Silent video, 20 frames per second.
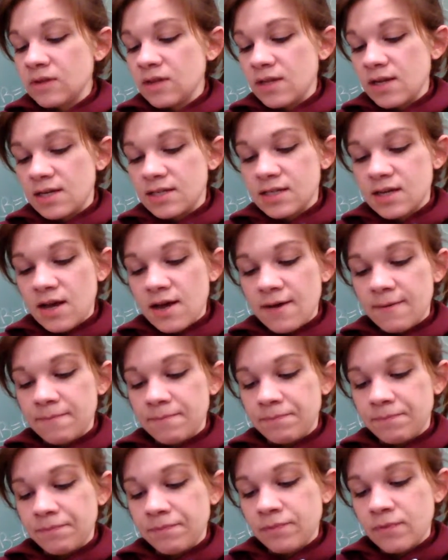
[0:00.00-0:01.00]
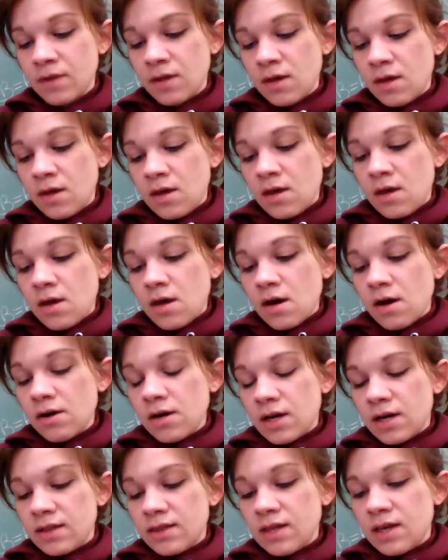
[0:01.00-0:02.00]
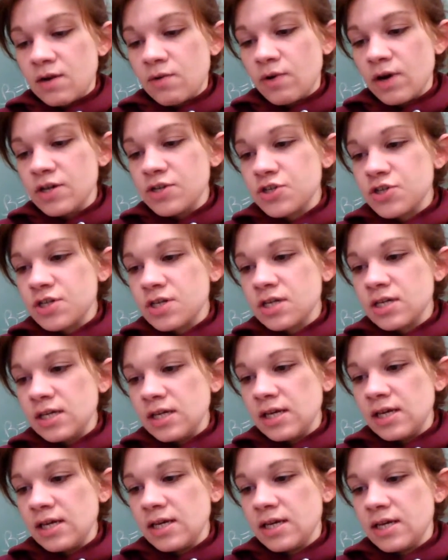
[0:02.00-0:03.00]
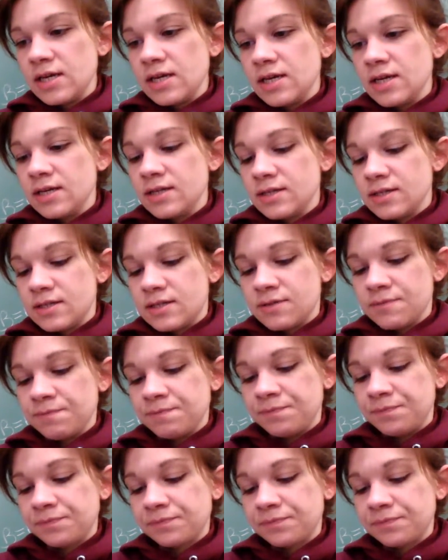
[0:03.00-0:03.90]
Nice guy. All right, the question is,